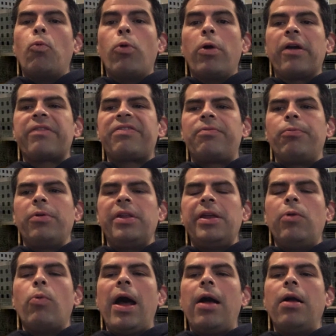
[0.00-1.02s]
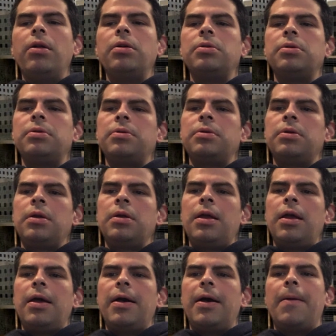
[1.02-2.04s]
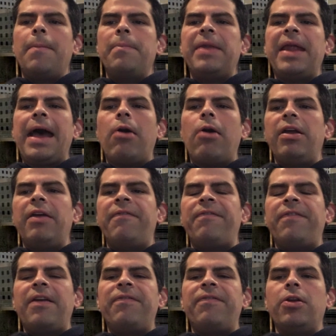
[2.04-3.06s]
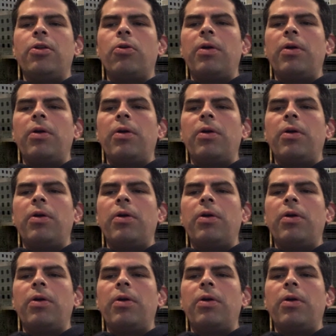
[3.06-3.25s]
works really well. Now, if